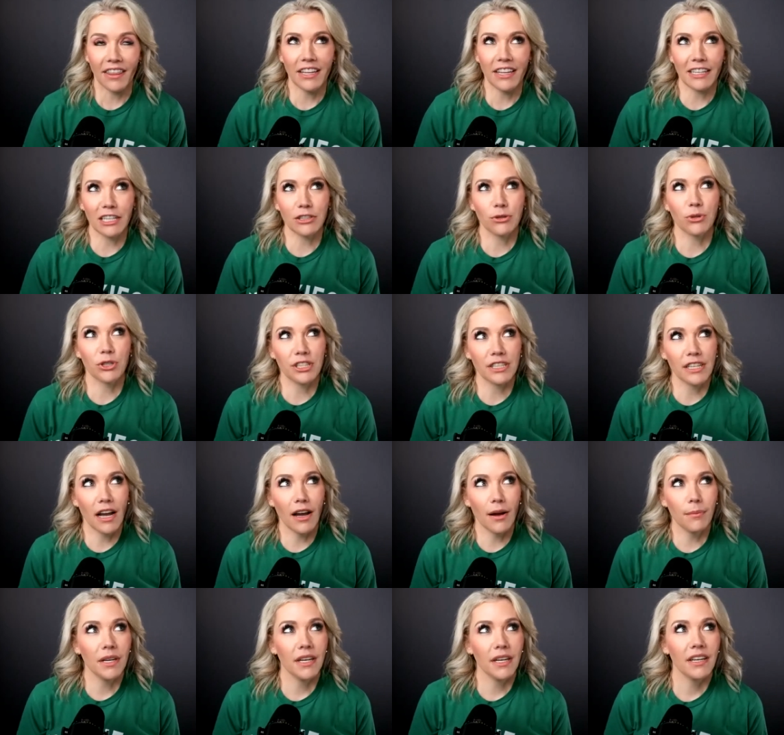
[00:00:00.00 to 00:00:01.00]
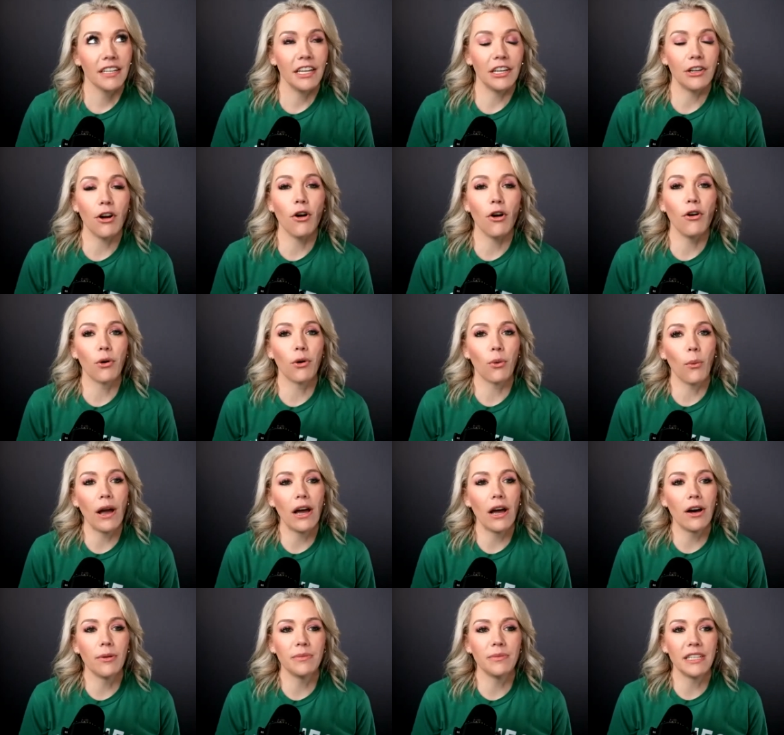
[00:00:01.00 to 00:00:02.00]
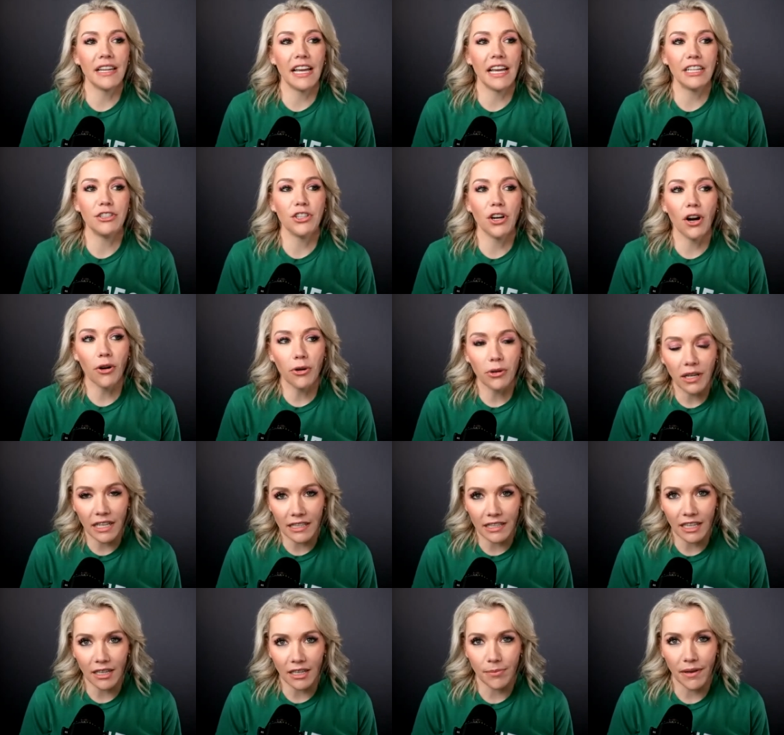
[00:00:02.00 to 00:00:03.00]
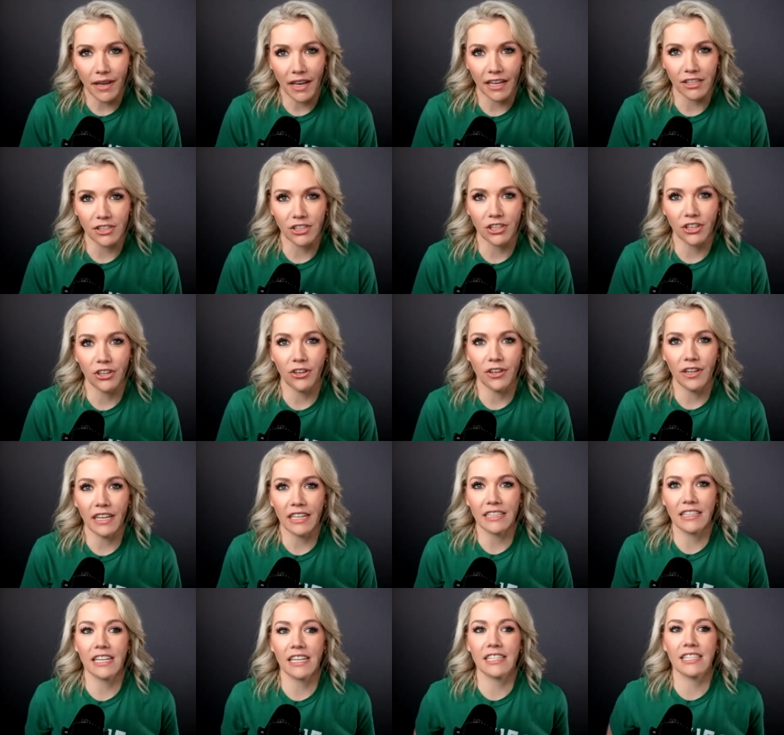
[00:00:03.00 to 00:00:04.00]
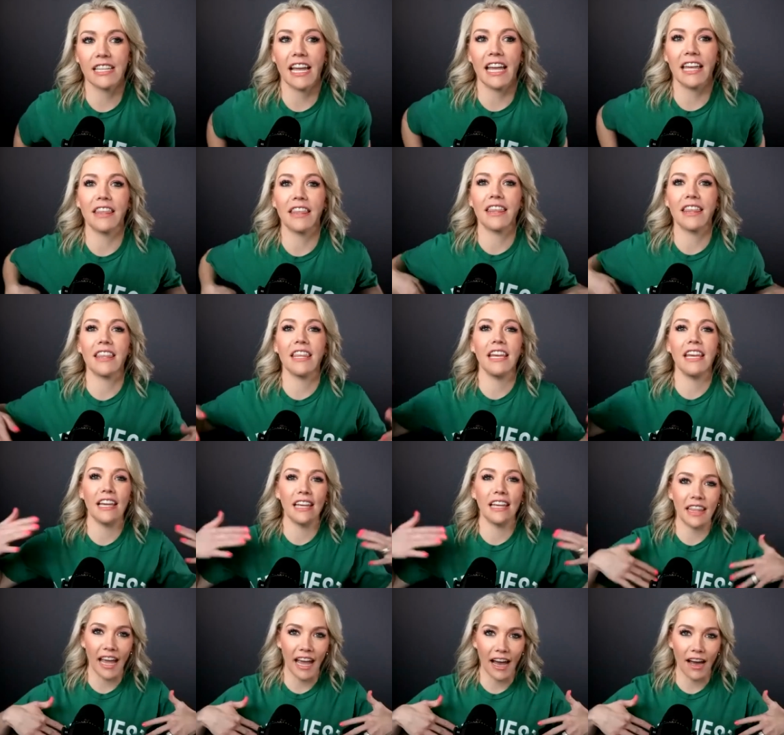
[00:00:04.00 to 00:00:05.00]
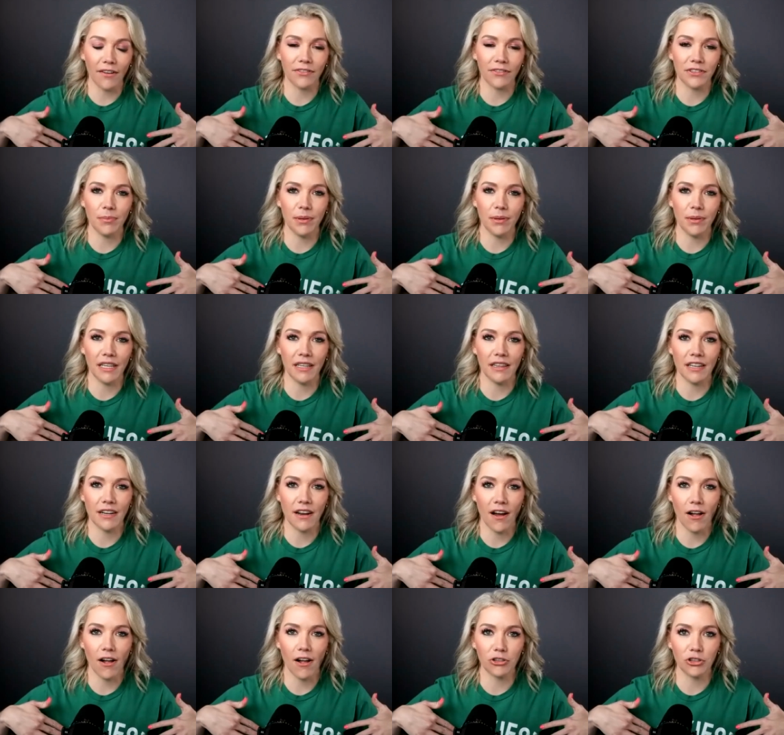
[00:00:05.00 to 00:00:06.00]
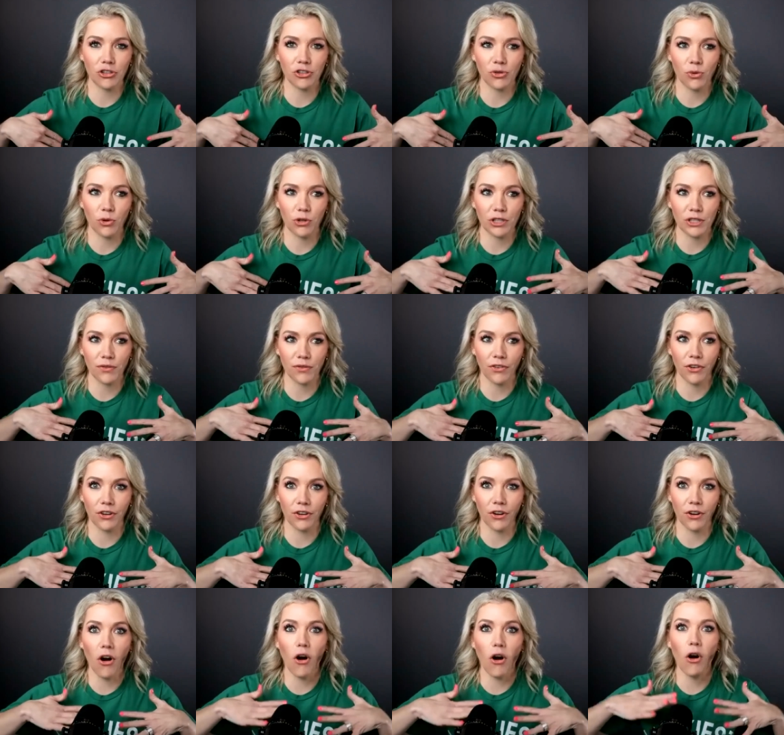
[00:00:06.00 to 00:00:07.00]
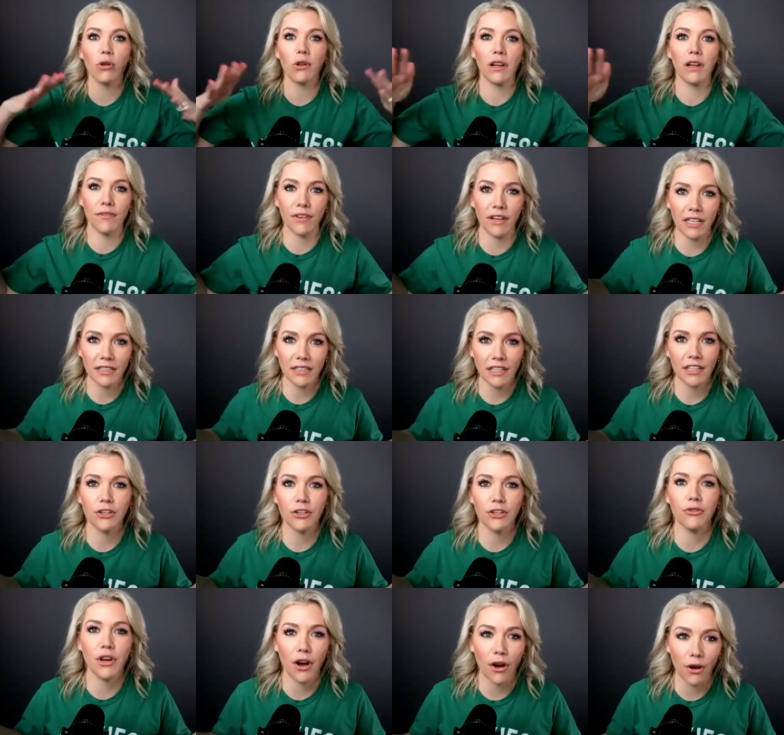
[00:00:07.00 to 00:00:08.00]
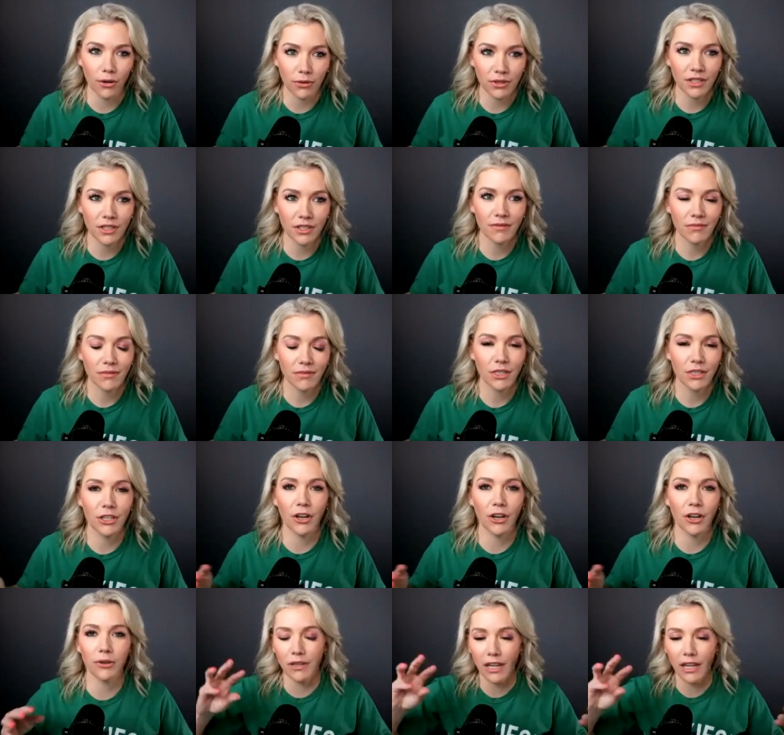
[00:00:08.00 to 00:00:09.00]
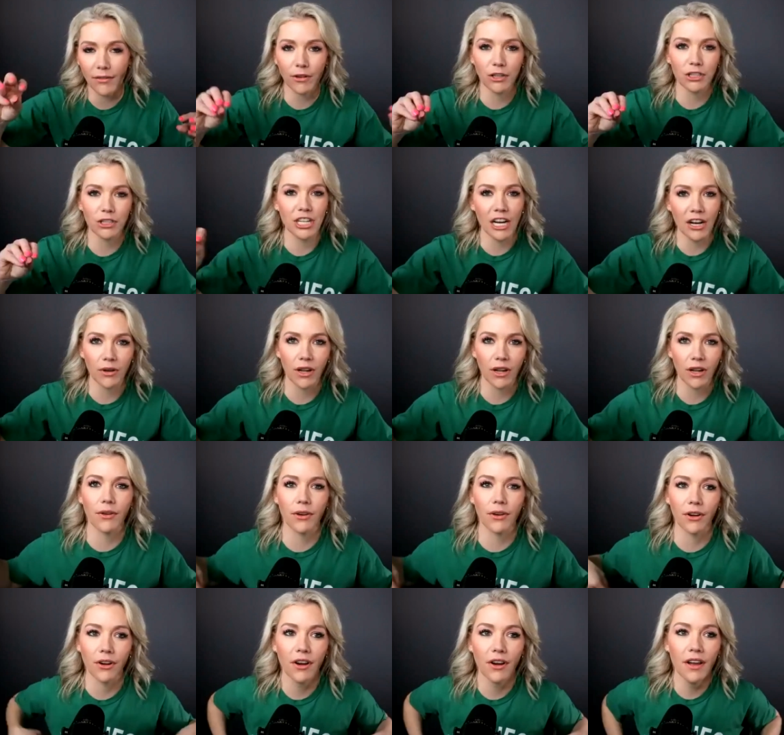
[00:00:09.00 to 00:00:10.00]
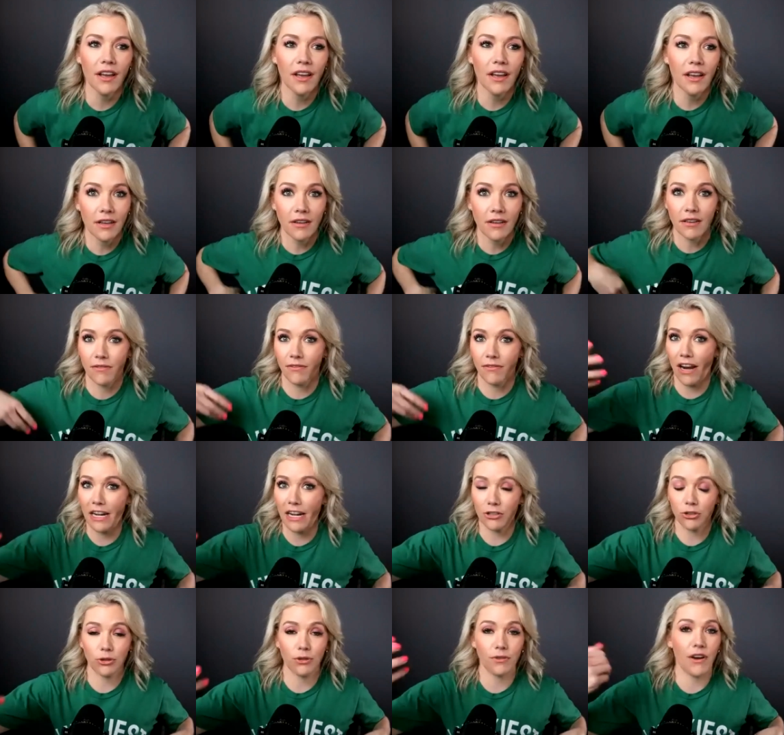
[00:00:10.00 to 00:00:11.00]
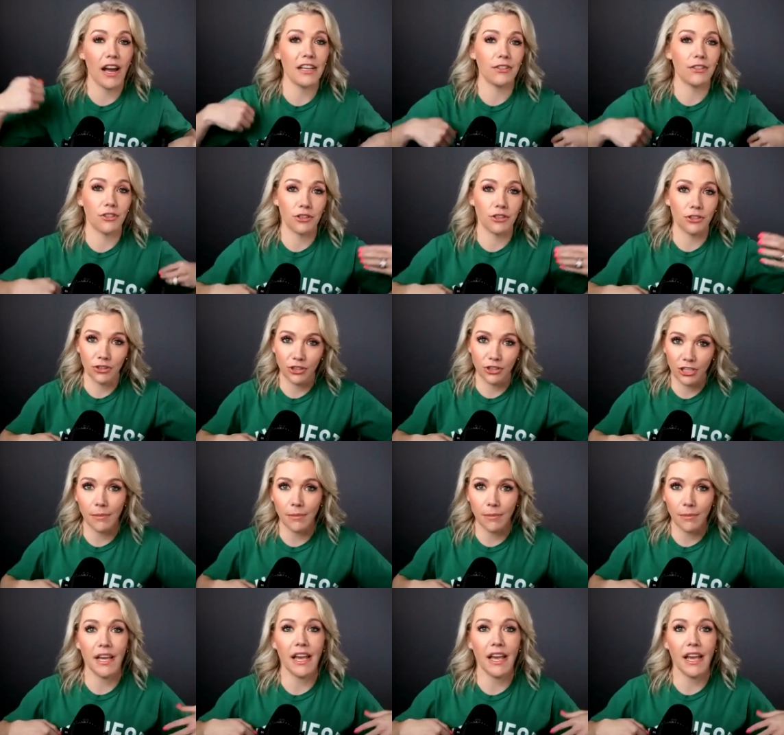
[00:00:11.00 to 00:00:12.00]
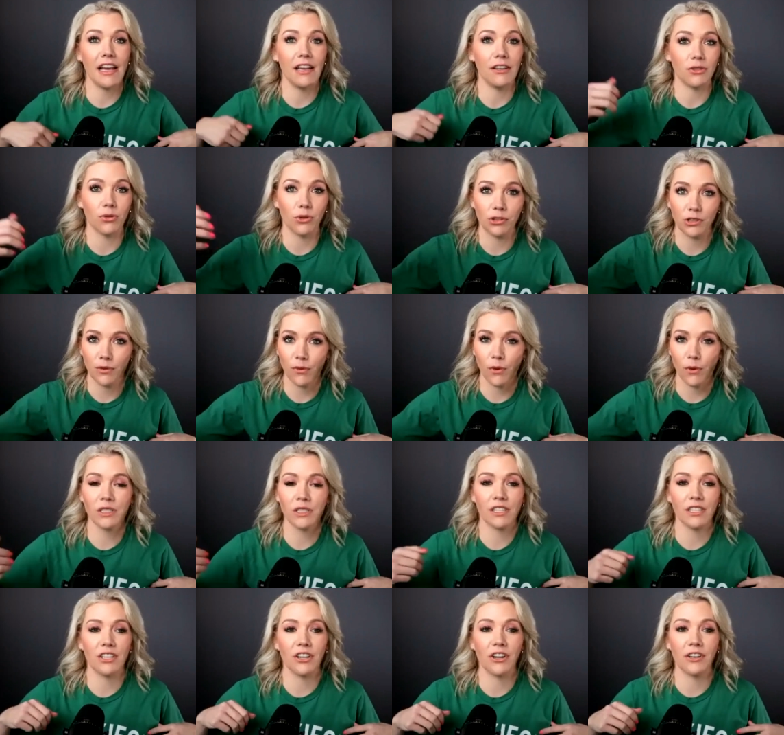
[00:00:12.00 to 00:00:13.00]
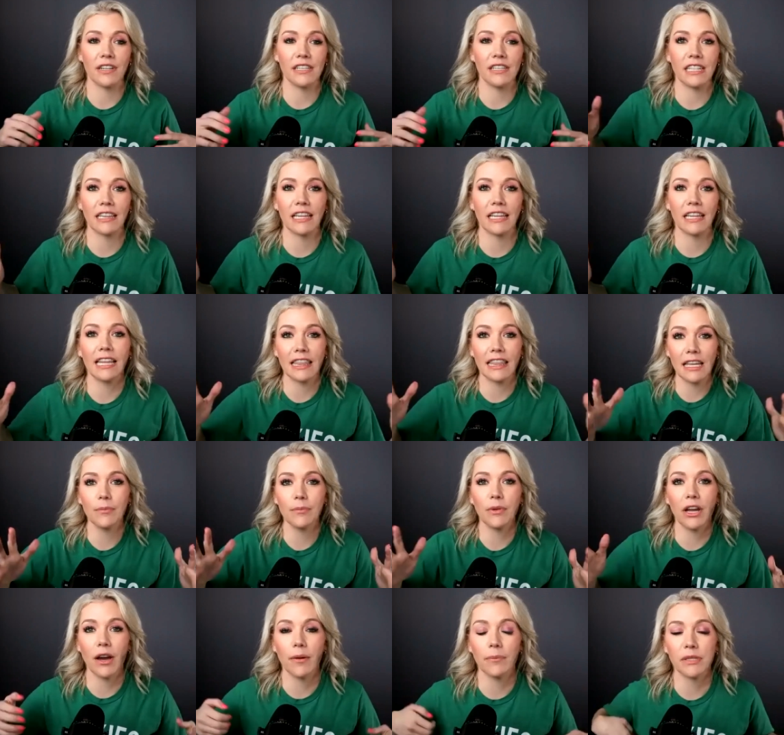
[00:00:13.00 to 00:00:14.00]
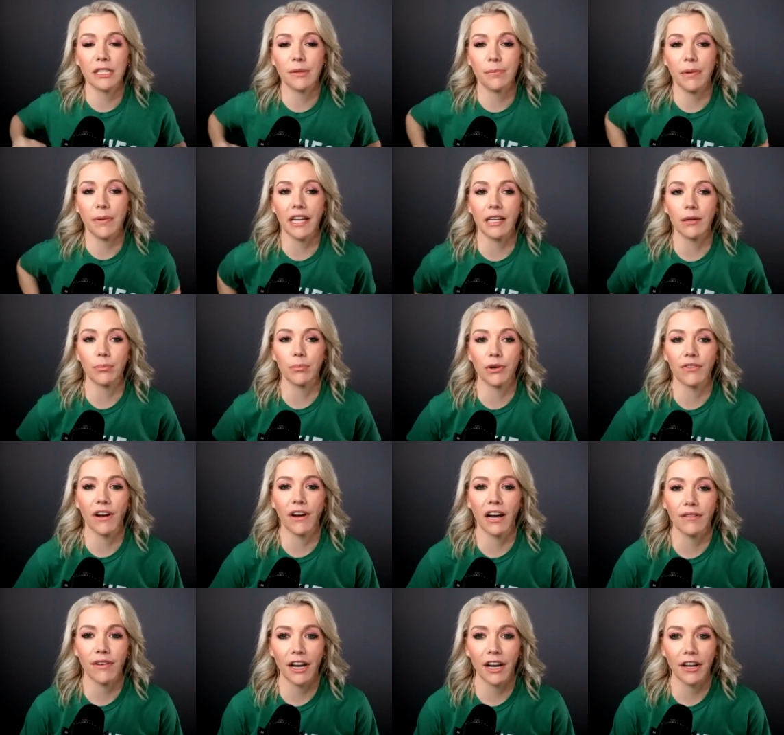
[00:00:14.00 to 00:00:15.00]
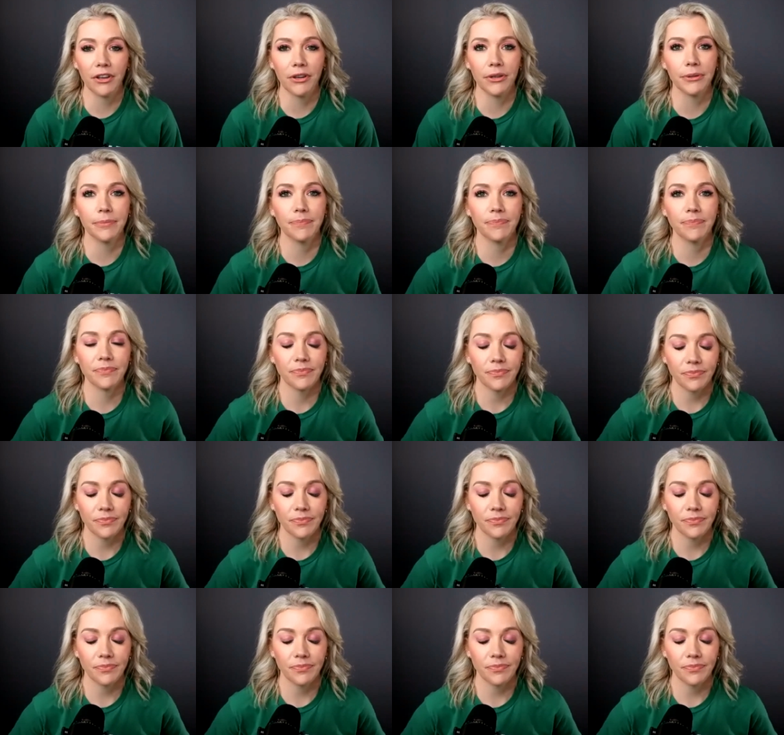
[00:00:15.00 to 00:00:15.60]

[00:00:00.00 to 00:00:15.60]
I think that's where some get overwhelmed and they don't end up executing is because they think they have to be the knowledge source for all of it and you don't. You know, leverage out other financial advisors or CPAs or divorce attorneys and let them come speak and provide value.